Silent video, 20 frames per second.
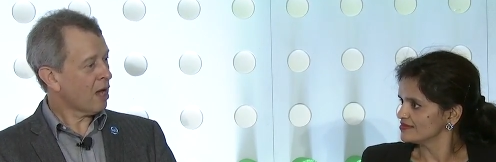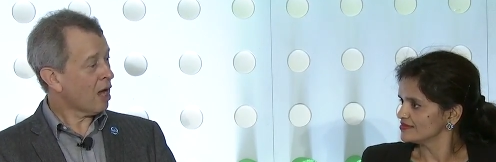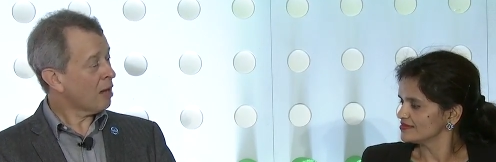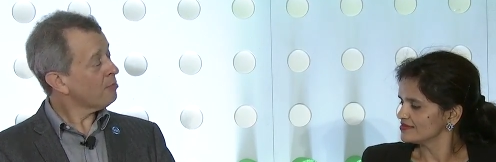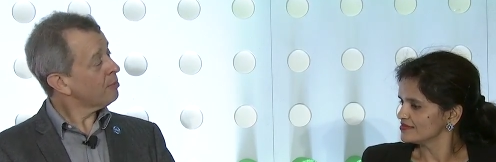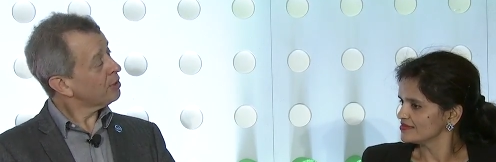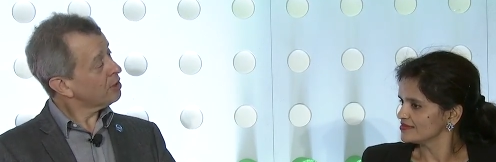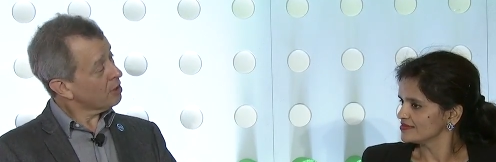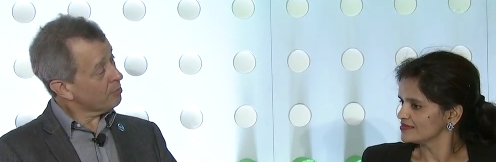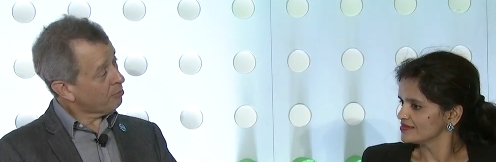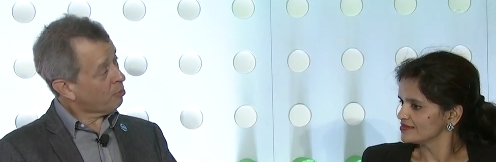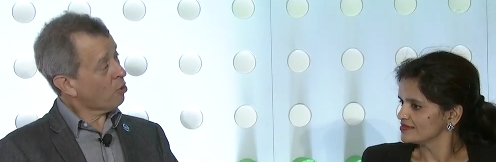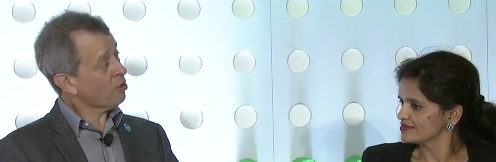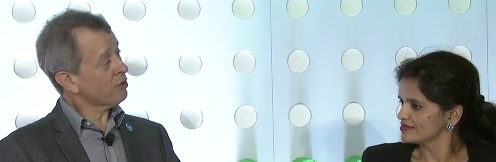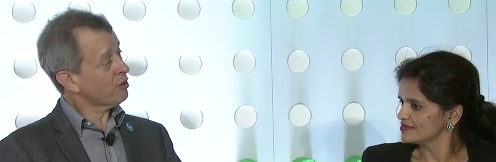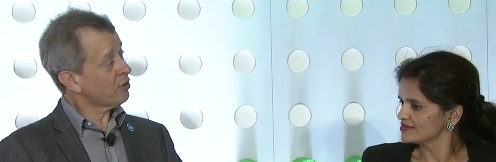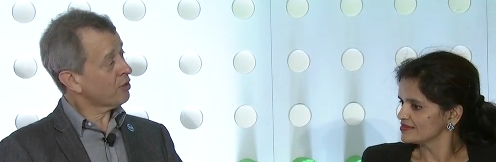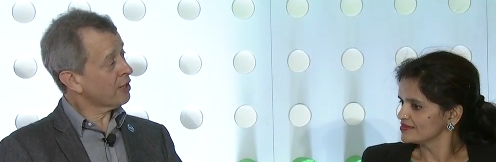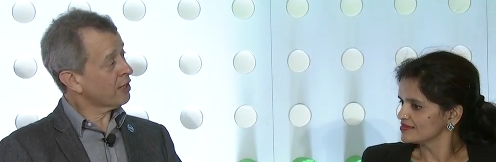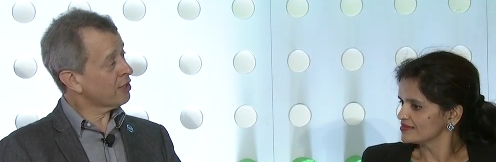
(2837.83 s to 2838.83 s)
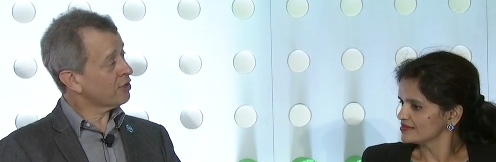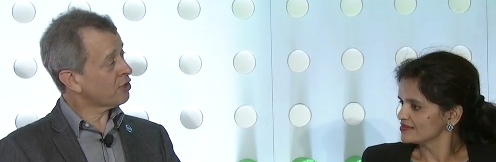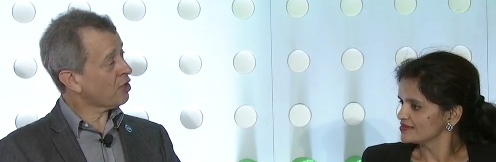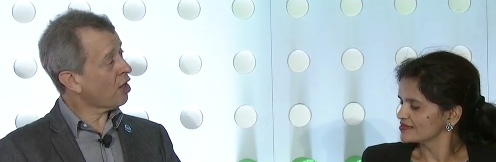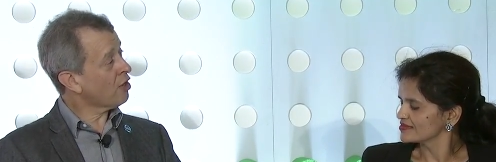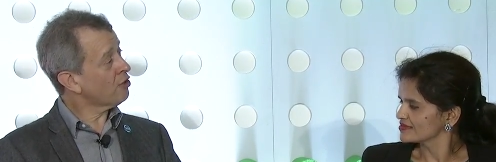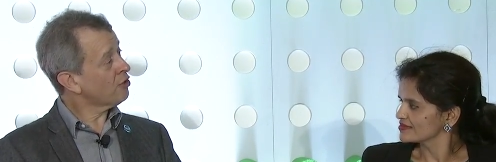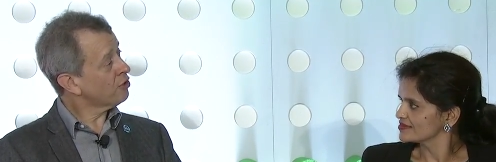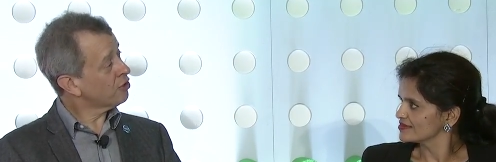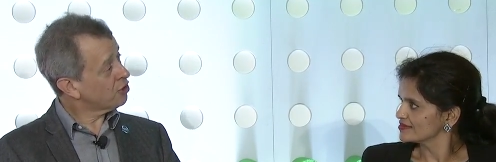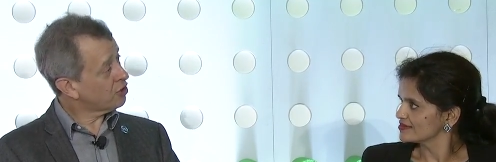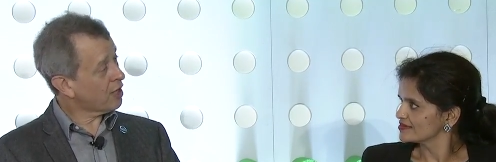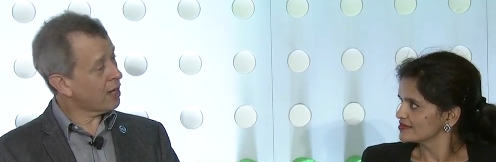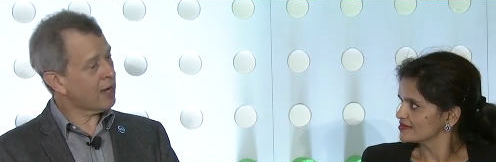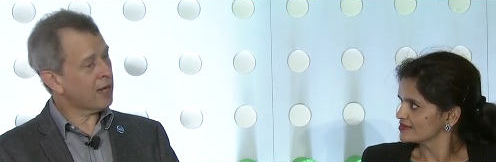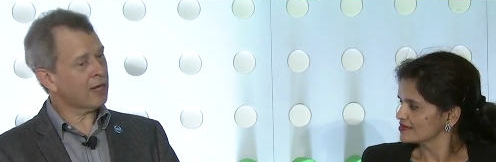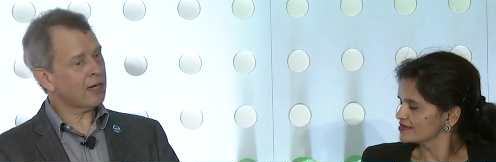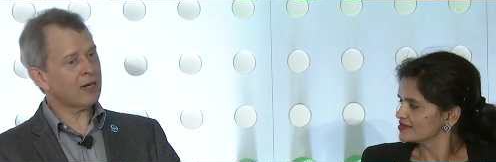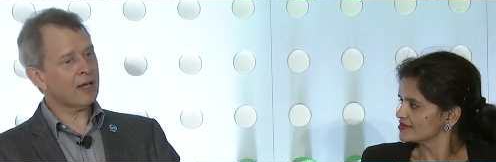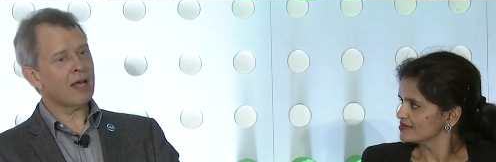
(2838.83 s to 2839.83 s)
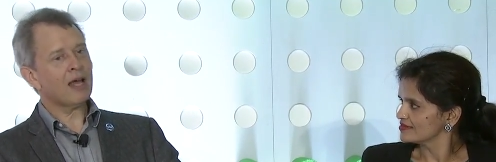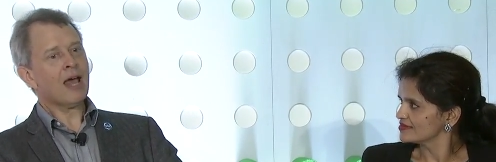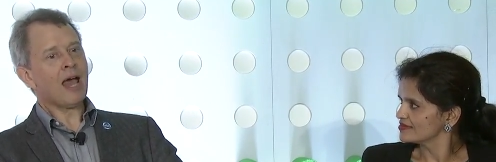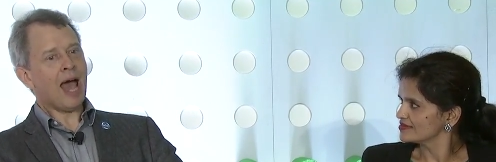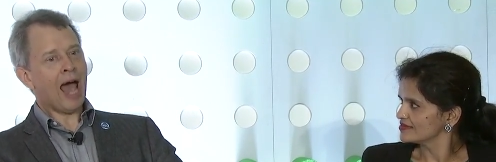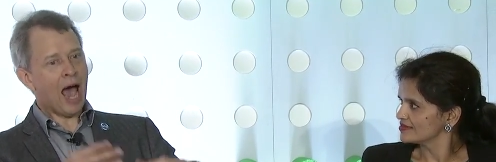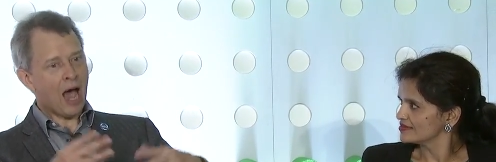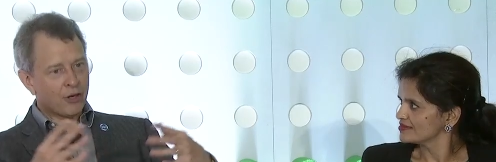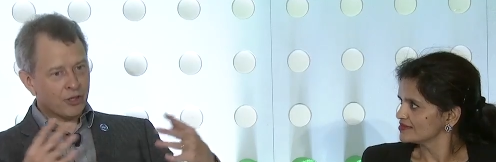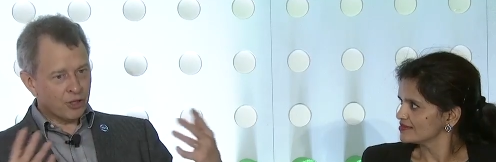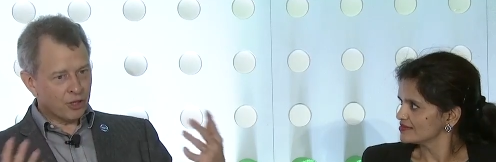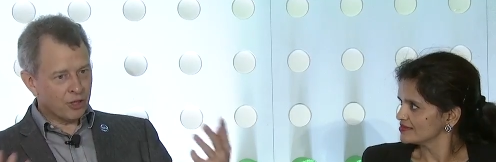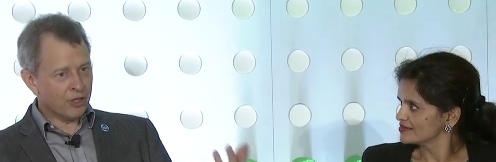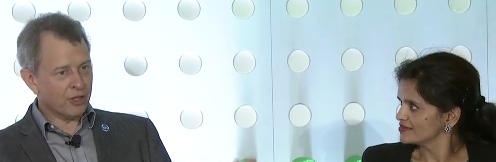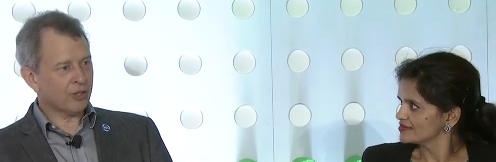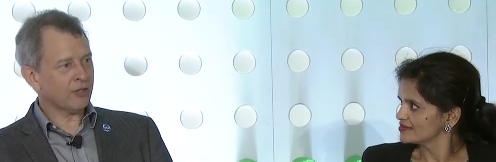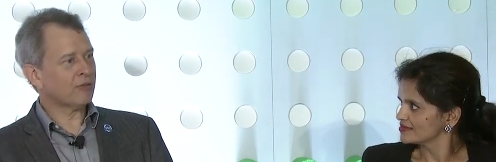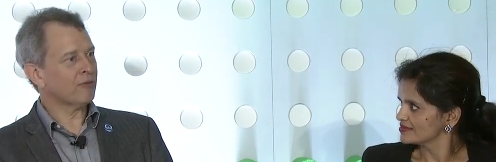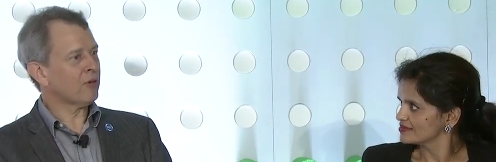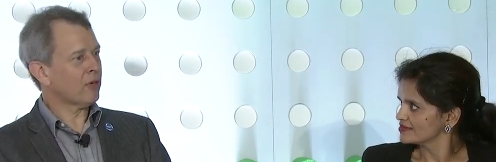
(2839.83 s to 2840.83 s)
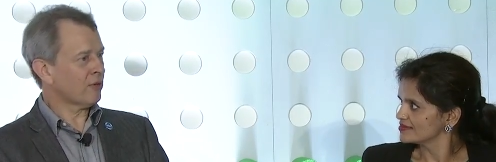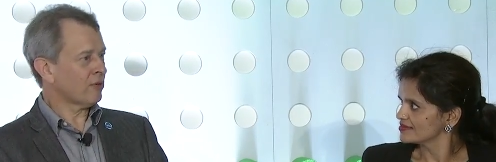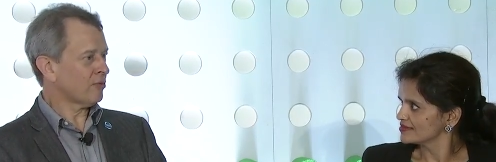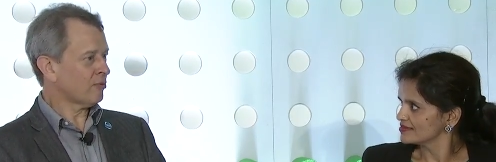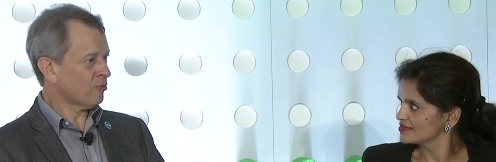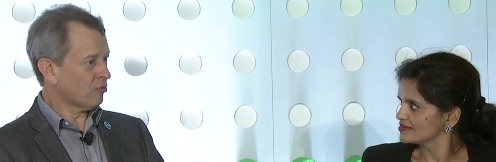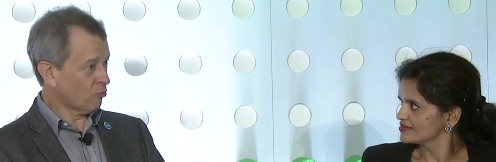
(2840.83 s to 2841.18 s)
Speaker 1: um, but the important thing is to understand how you're going to uh,